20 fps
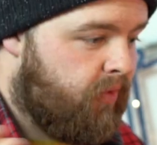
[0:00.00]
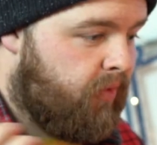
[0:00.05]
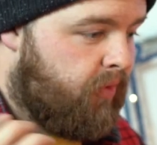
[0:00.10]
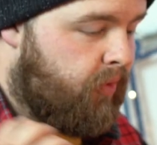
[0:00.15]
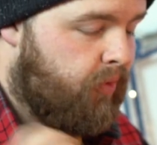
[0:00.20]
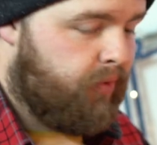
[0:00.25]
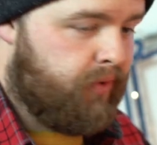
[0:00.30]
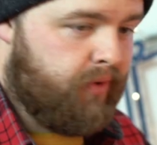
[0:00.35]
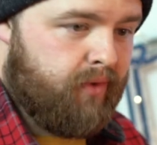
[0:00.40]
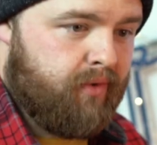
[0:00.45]

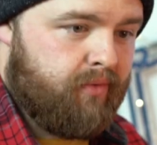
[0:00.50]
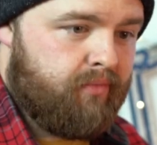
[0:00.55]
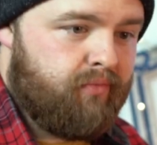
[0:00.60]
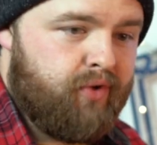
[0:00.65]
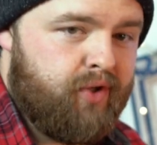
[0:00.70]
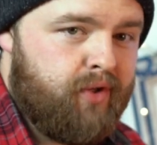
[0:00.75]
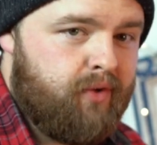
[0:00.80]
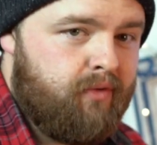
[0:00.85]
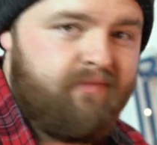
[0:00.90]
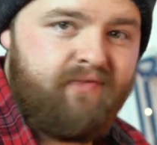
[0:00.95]
all the
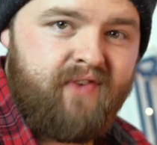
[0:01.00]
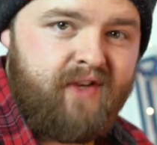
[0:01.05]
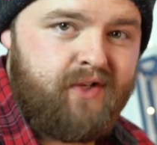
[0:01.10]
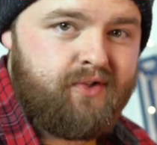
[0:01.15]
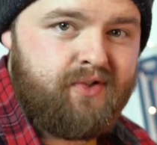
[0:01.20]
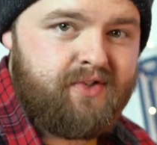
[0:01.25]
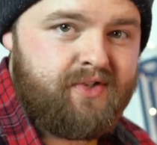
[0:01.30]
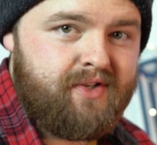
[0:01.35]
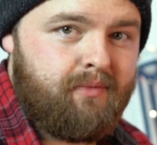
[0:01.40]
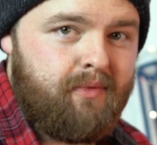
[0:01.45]
new
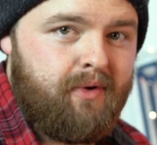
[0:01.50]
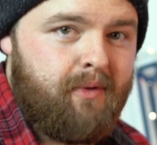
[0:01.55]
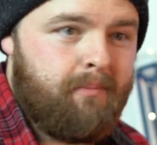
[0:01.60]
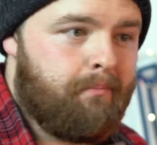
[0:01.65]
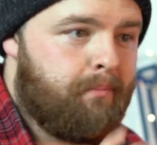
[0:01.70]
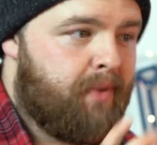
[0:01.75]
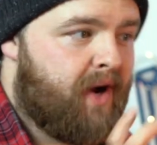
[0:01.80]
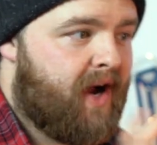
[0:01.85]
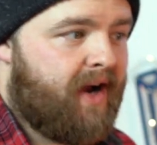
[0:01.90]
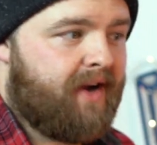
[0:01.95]
features that have been
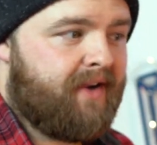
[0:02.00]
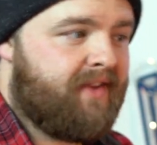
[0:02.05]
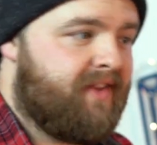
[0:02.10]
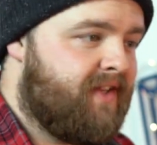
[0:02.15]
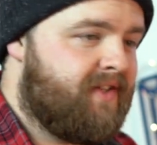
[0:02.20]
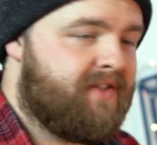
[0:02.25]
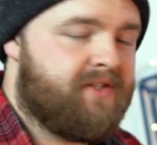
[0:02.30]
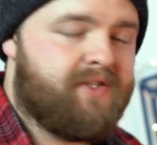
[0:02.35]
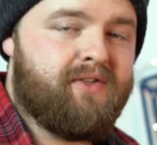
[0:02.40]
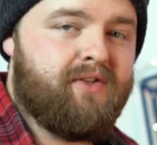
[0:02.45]
packed
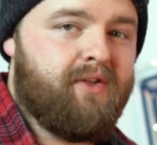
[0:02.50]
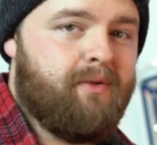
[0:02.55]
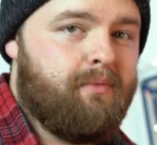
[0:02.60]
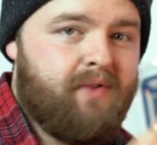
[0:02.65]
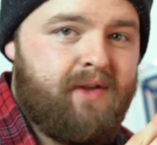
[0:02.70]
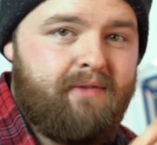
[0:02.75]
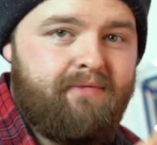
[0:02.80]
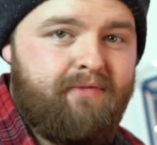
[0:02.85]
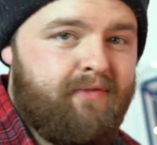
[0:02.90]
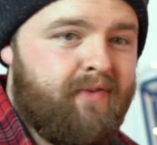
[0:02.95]
into them
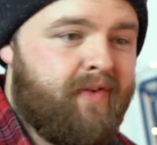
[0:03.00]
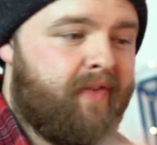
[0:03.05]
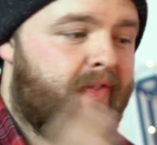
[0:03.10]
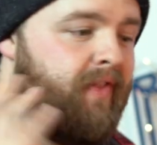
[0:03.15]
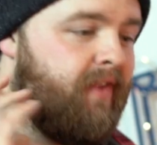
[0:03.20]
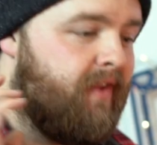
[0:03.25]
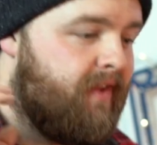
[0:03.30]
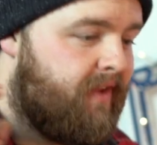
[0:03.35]
and everything.